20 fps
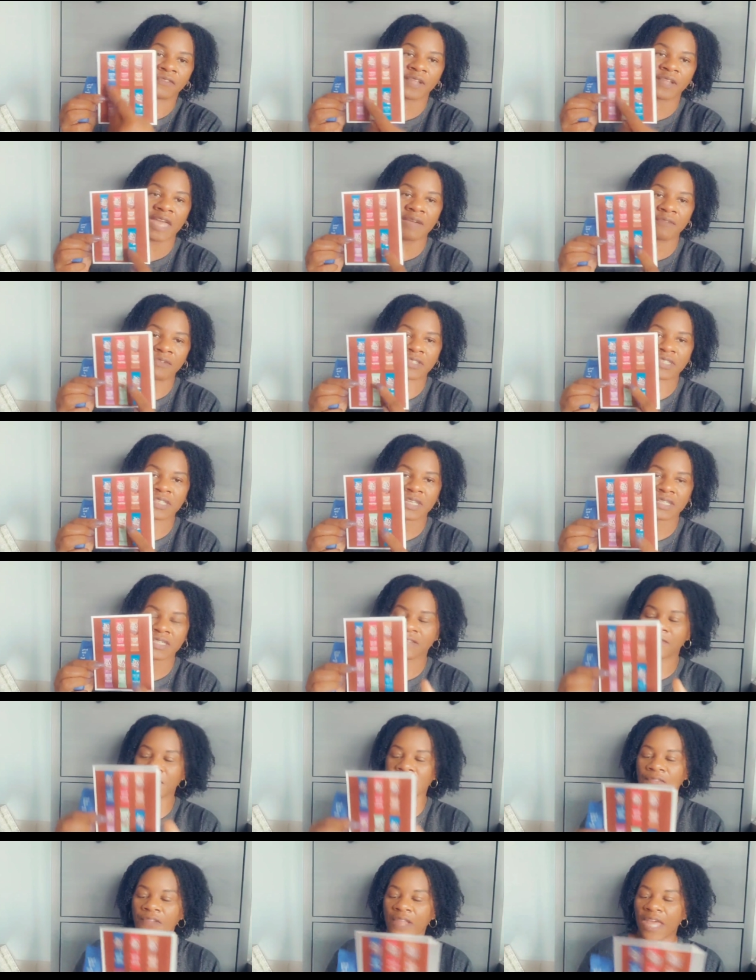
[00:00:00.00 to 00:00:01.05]
flavors, six
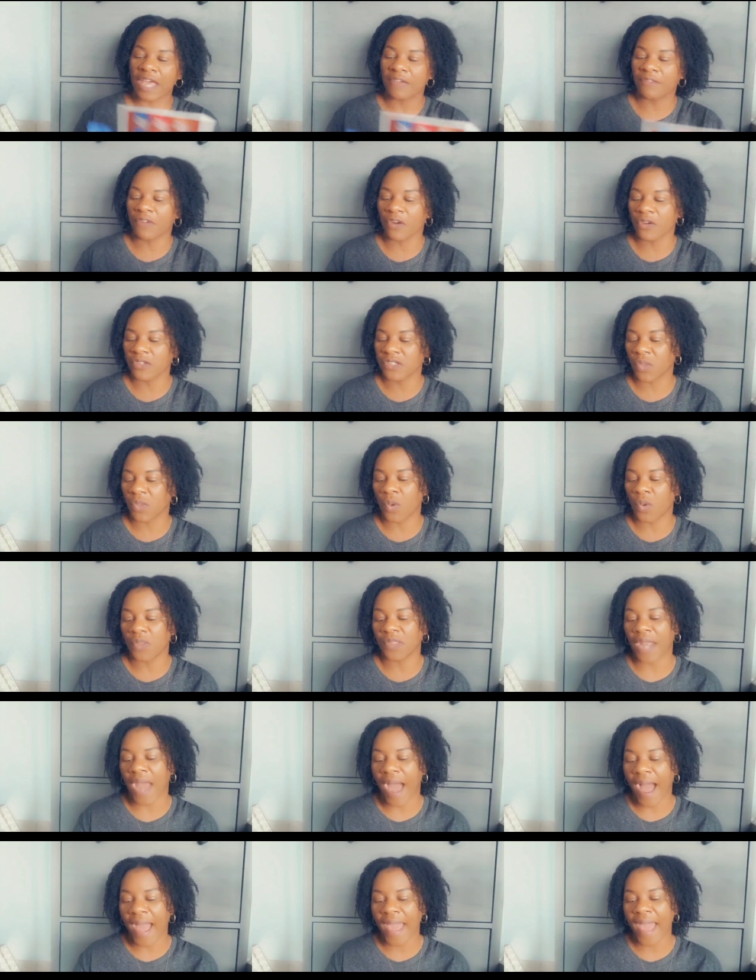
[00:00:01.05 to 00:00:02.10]
different flavors. The one
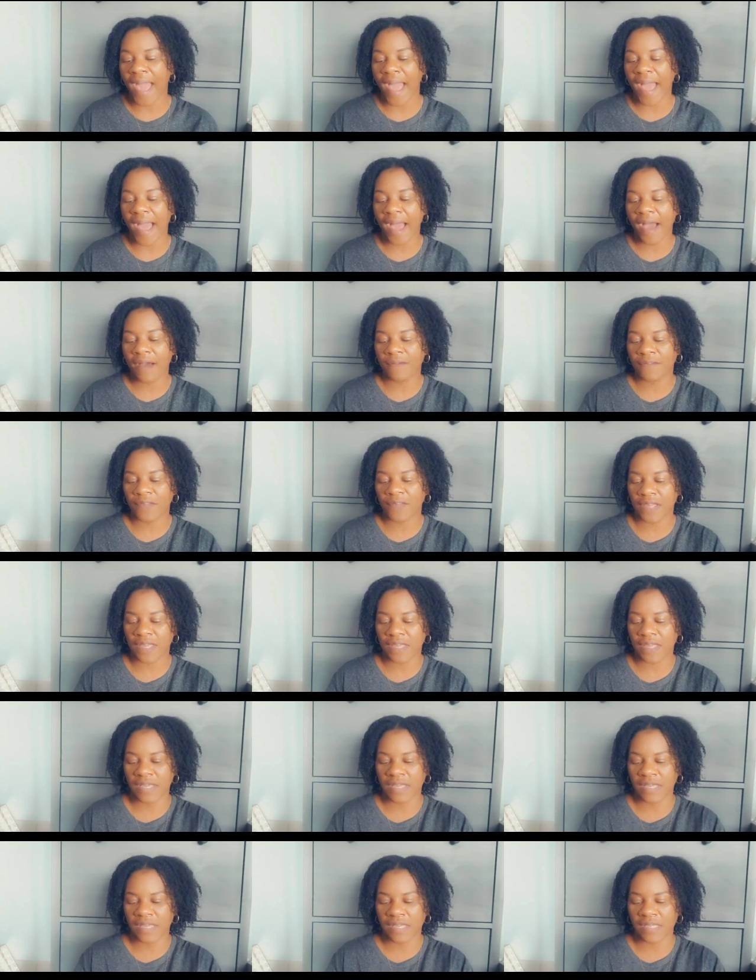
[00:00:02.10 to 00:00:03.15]
that I have
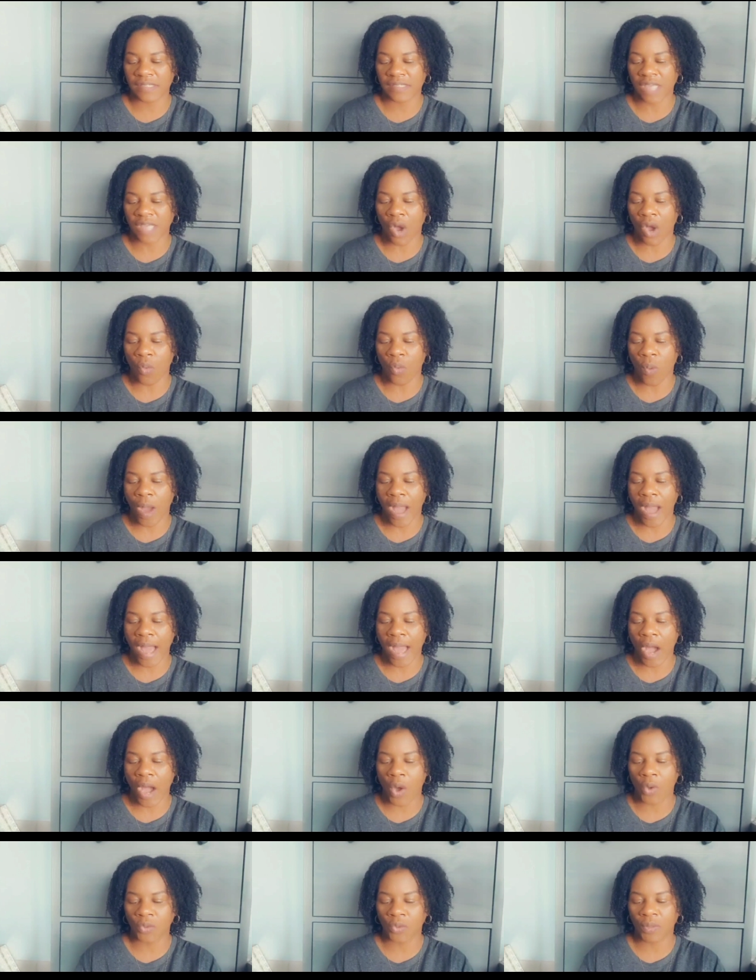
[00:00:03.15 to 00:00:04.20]
is a
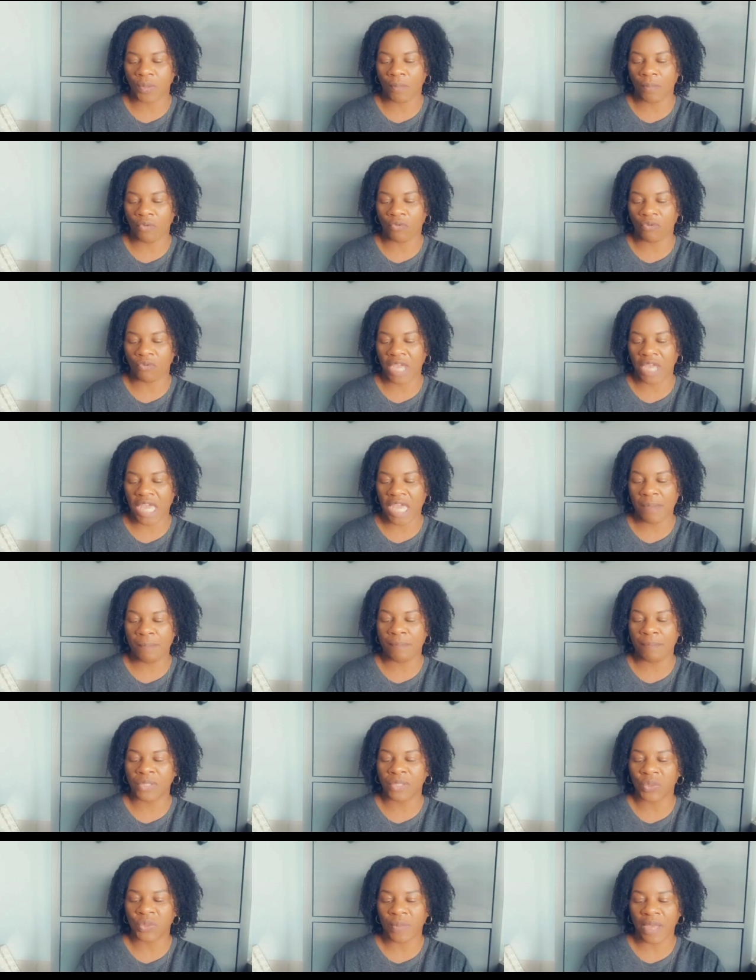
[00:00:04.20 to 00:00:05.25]
wild marine
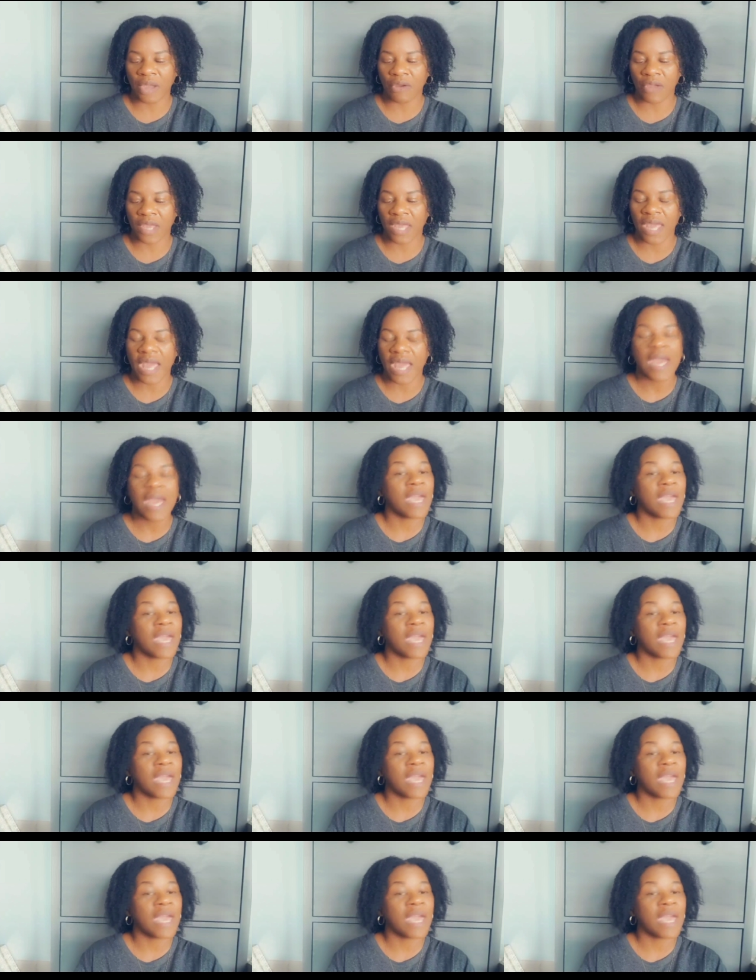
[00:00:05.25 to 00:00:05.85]
blueberry.